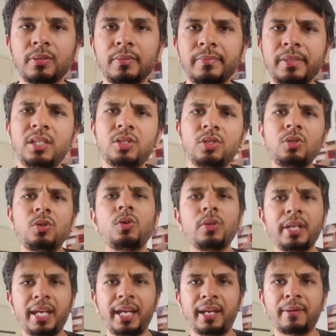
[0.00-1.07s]
It's
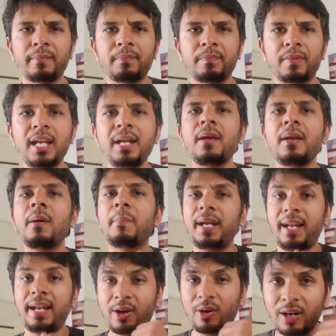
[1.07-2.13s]
okay, right? But
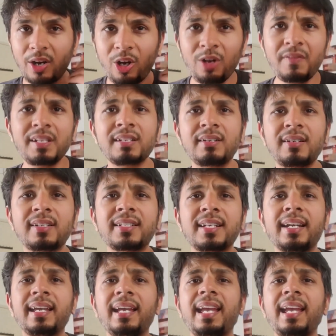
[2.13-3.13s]
always understand,